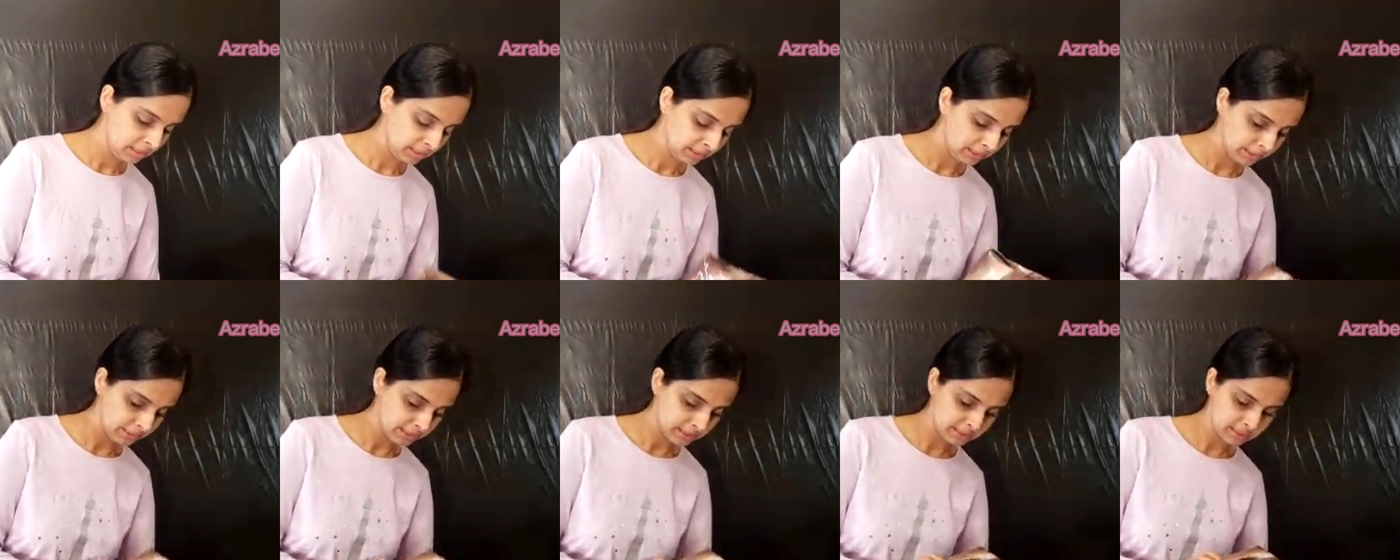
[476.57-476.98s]

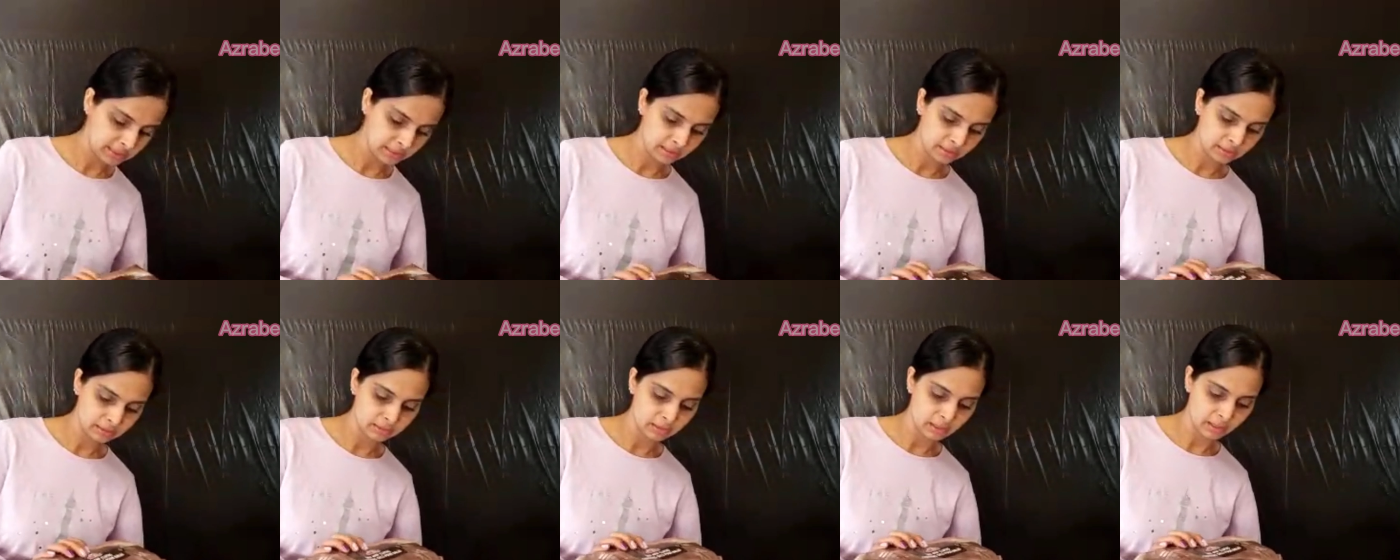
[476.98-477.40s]
let's
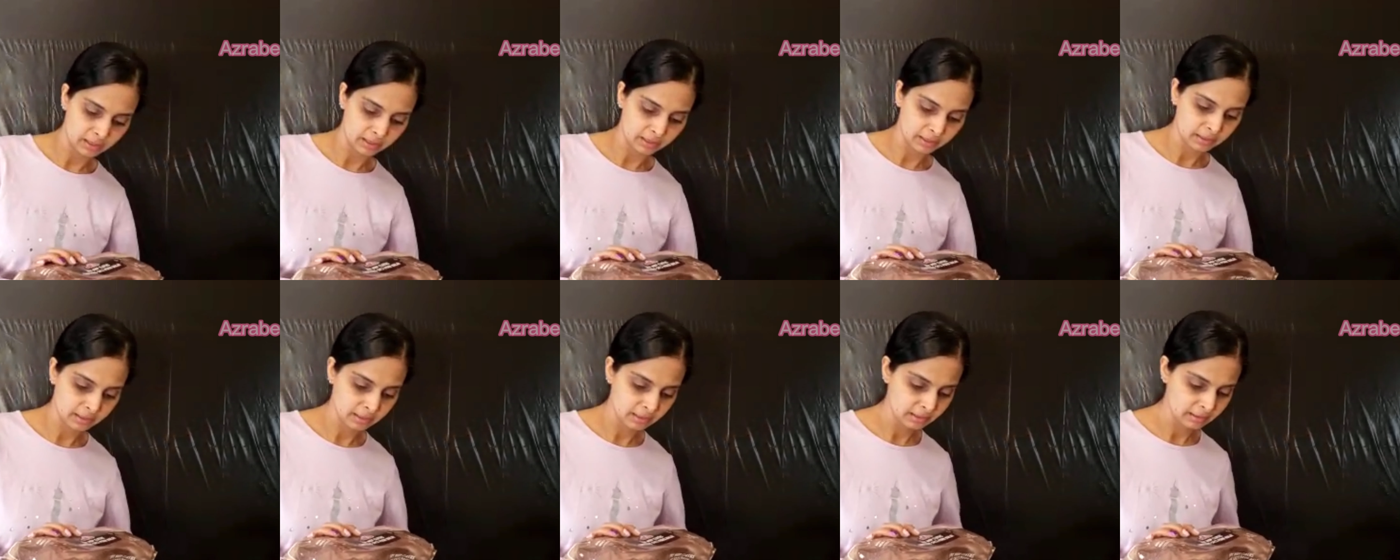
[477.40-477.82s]
take a look.
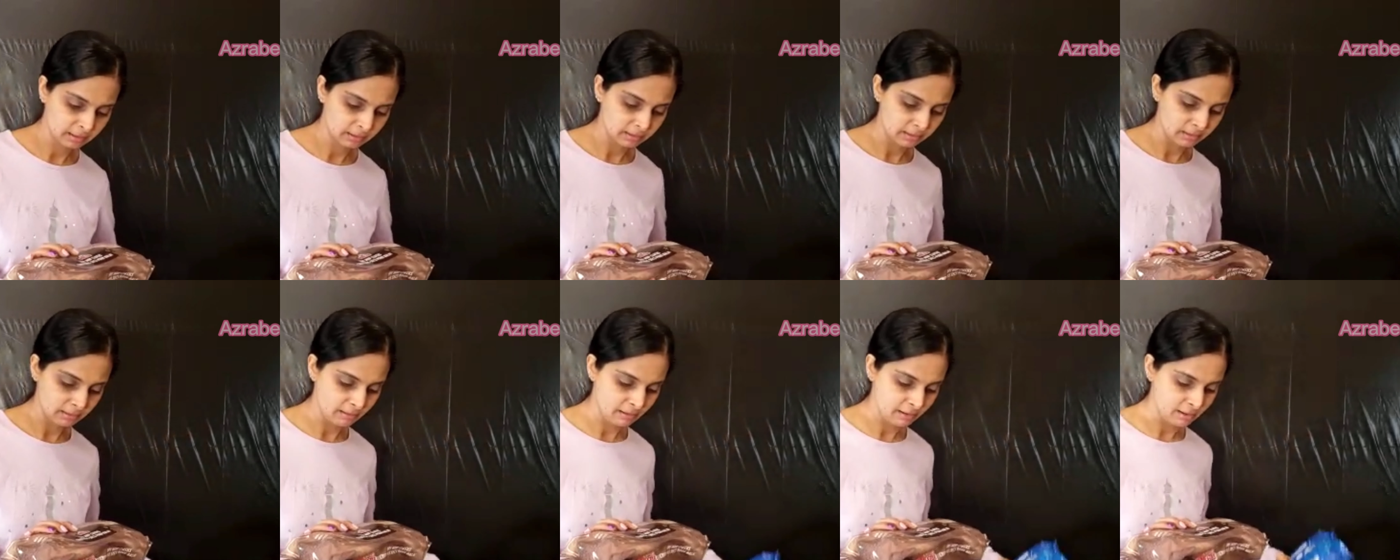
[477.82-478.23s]

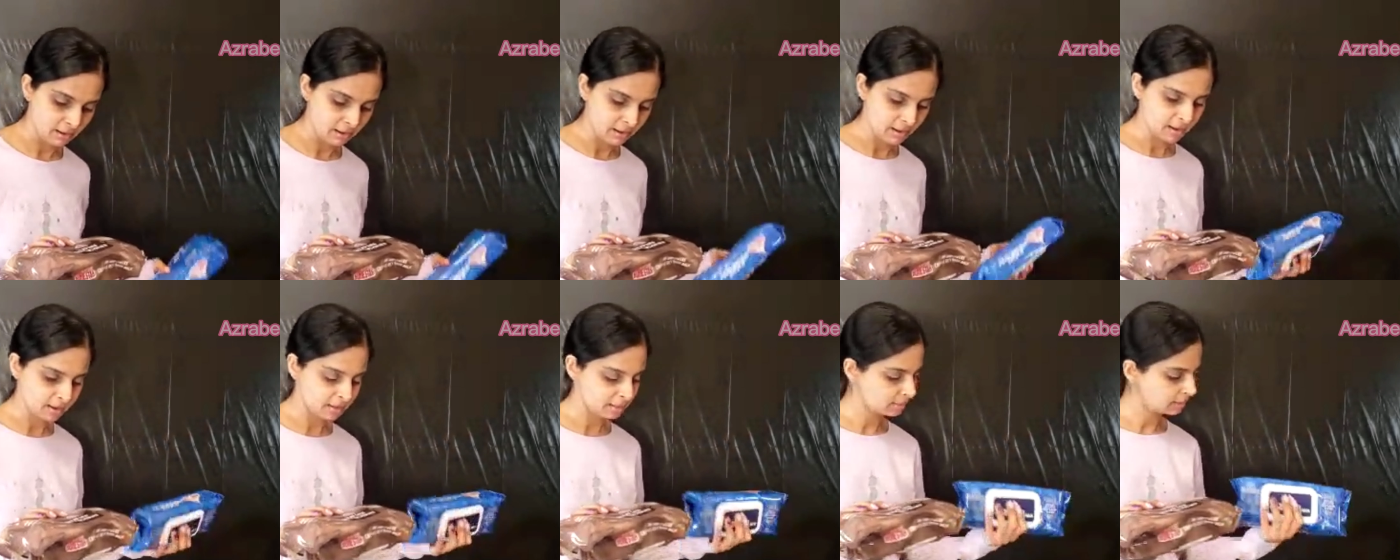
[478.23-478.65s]

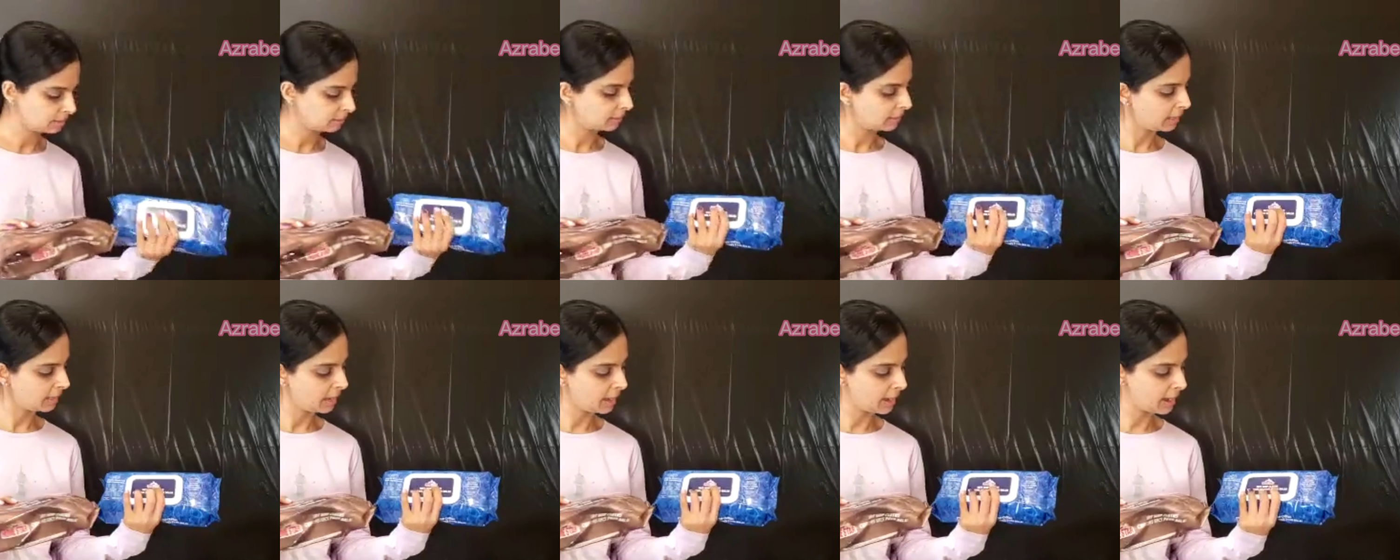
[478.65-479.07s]

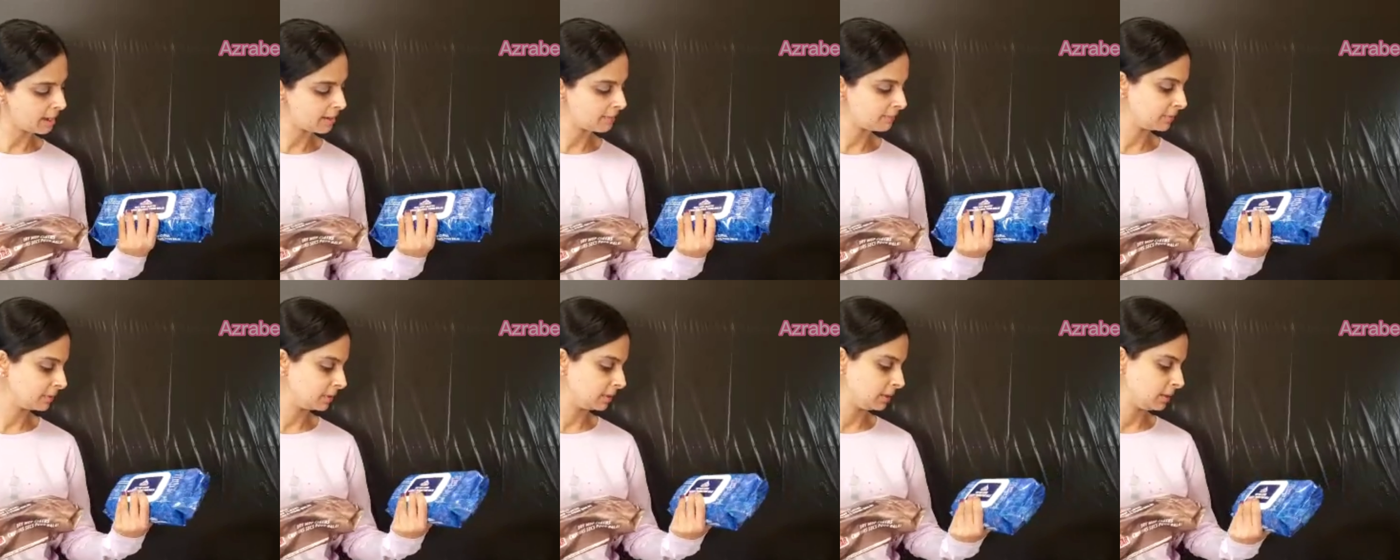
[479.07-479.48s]
They
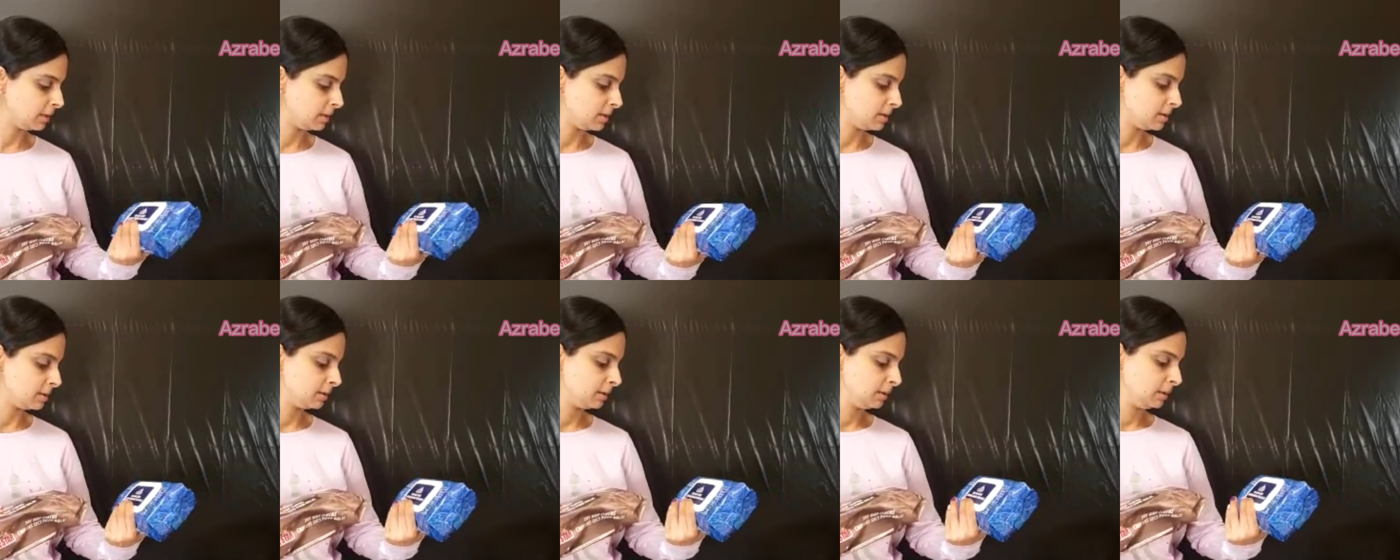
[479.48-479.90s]
have
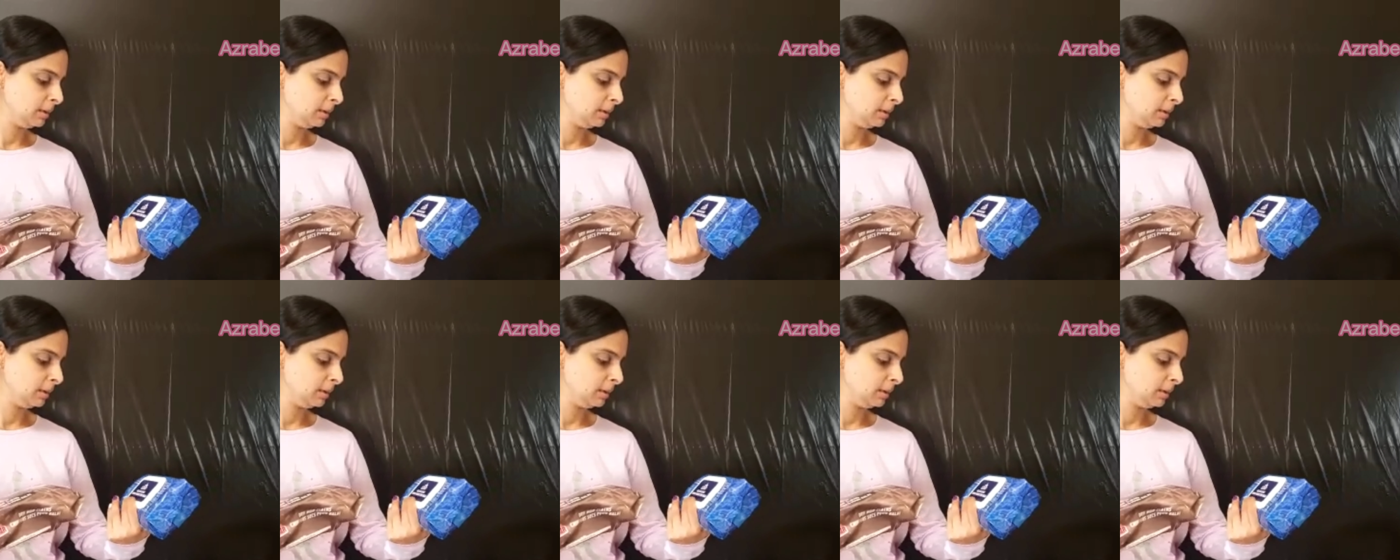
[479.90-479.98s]
the